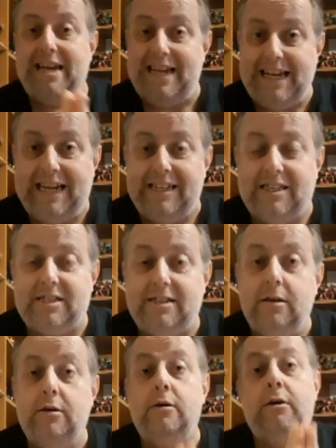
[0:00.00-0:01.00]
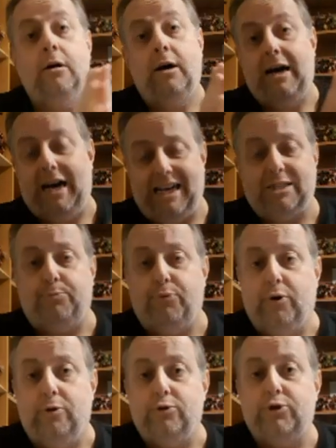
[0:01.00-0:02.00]
is
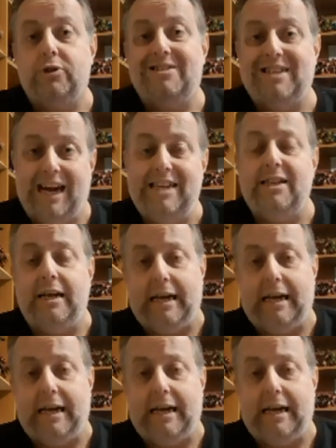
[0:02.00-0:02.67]
Hasbro's Titan